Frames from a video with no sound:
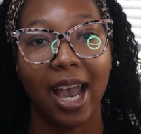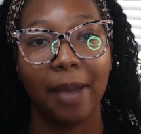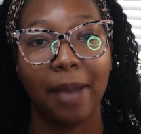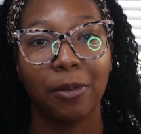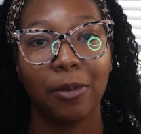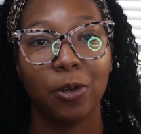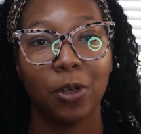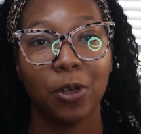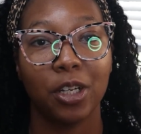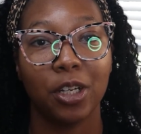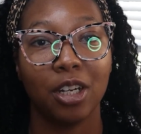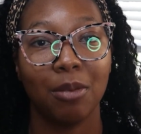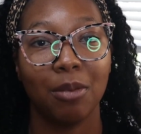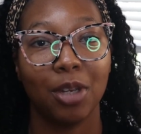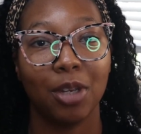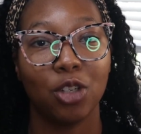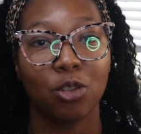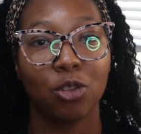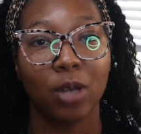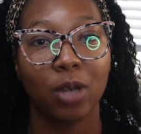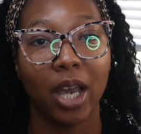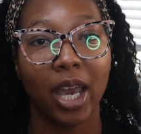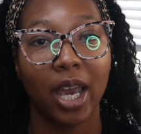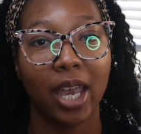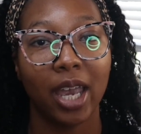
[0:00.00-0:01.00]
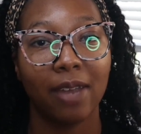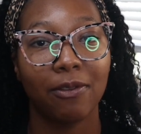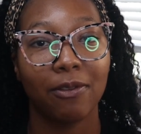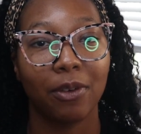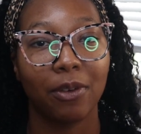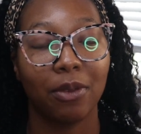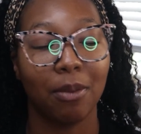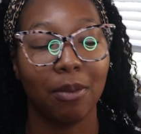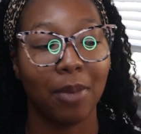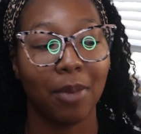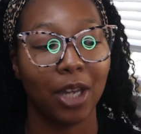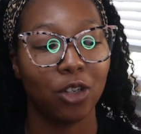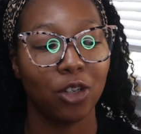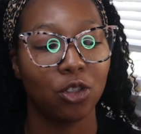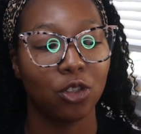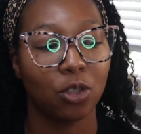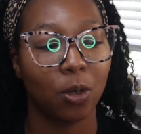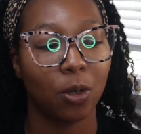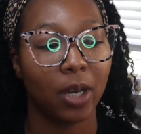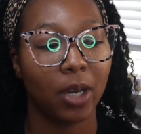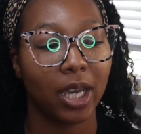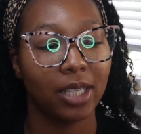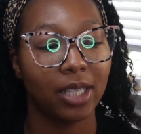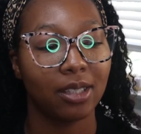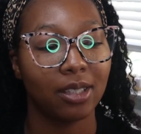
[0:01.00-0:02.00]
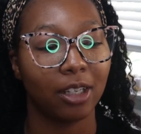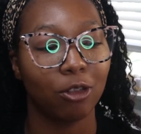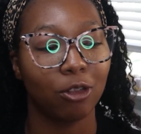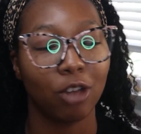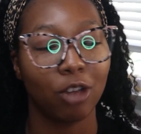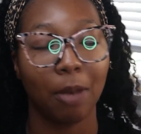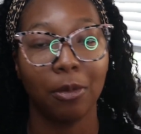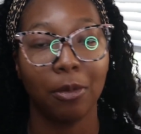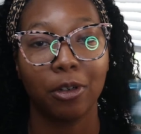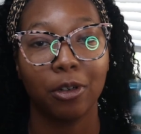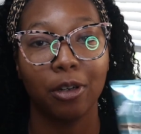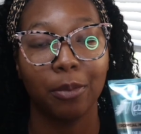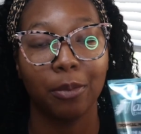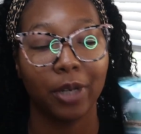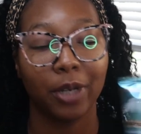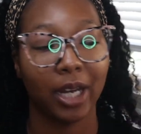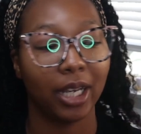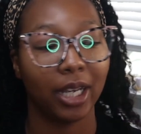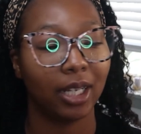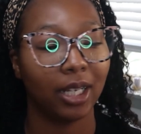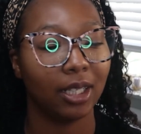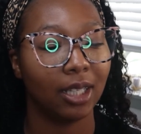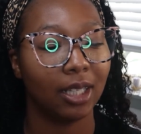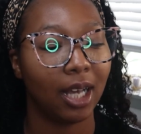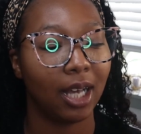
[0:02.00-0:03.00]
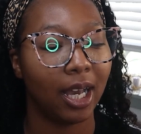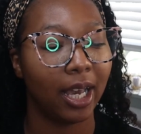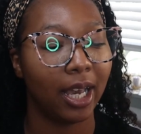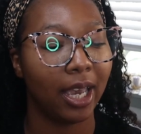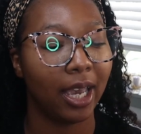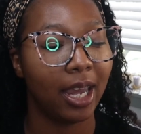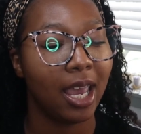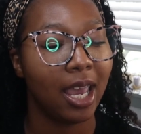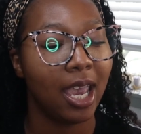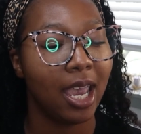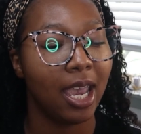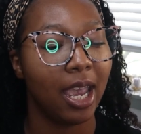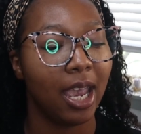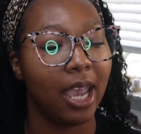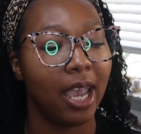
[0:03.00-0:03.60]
I'm going to be trying from The Mane Choice, the Tropical Moringa line,